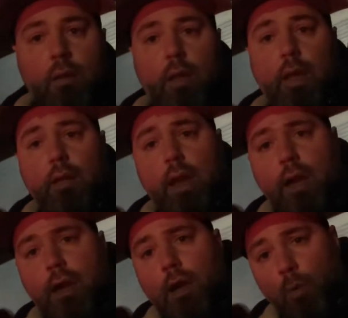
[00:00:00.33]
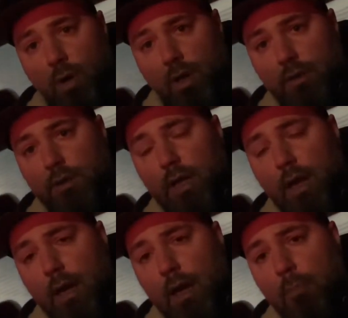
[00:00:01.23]
Hey, hey, what do you
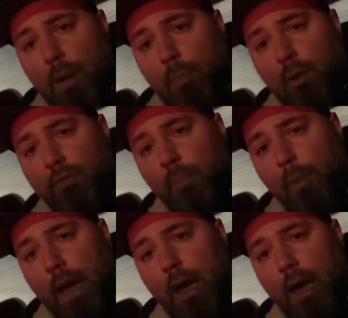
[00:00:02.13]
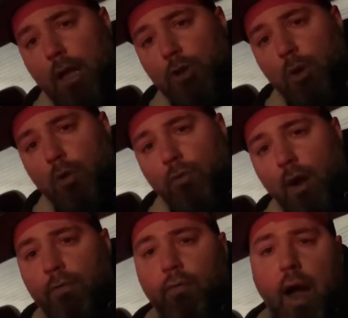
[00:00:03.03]
say, people of the page, all you
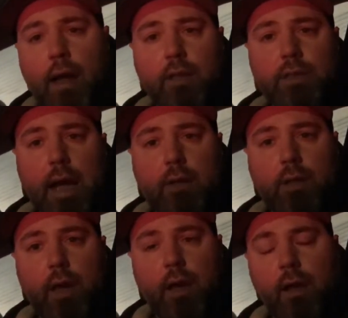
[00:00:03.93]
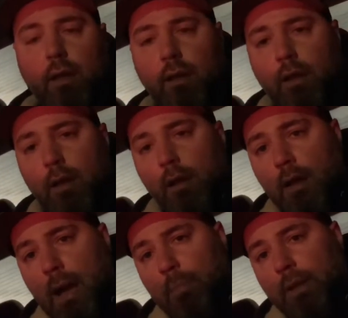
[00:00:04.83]
rough riders out there?
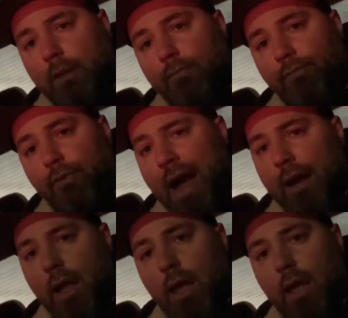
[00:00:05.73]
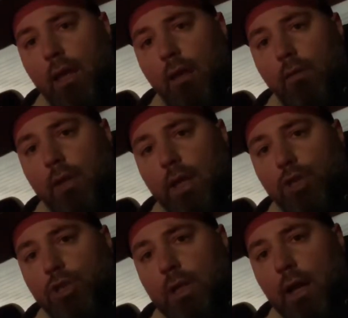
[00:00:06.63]
Happy Friday,
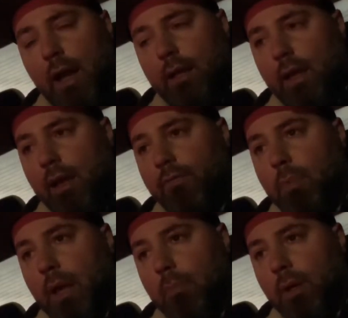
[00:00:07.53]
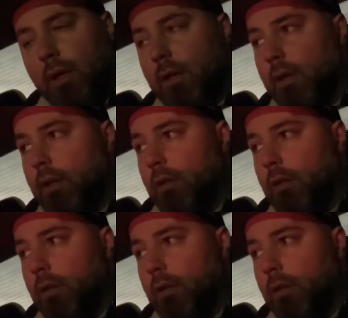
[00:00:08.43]
TGIF, baby.